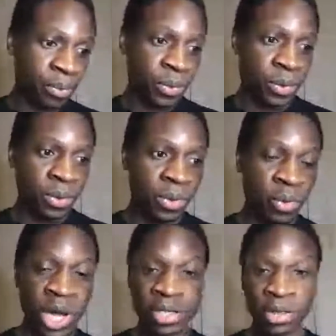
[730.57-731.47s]
when
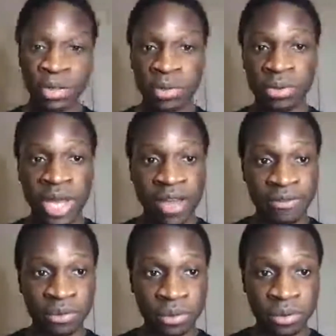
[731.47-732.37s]
you have
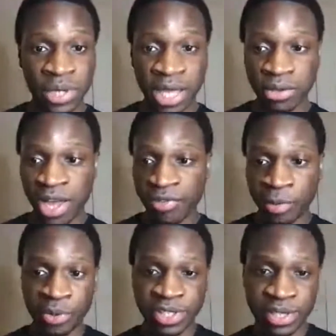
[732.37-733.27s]
to like you have a
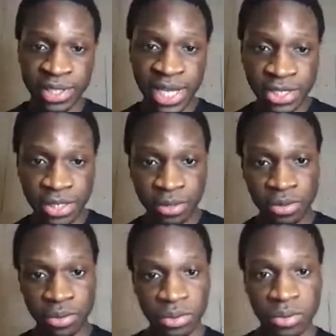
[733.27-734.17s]
presentation to
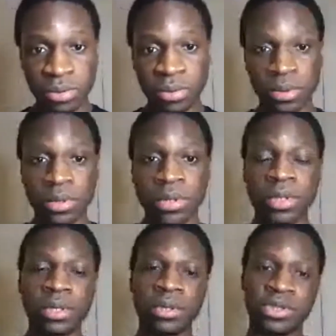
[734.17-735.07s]
do,
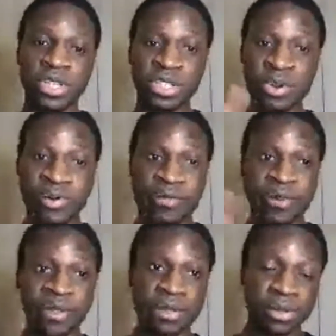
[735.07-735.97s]
just go
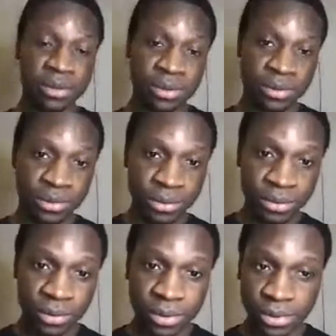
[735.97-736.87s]
first.
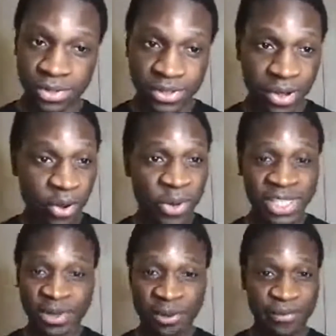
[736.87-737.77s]
Always
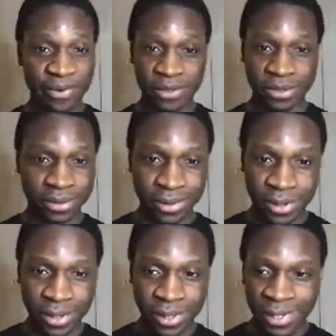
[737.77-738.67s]
go first.
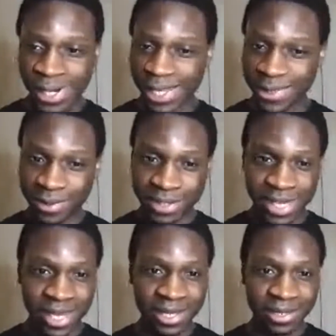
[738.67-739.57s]
Like you
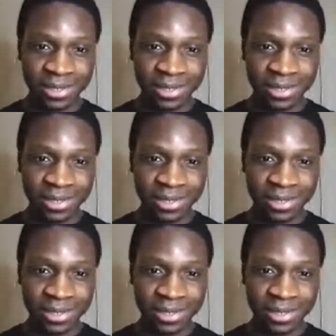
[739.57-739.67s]
say,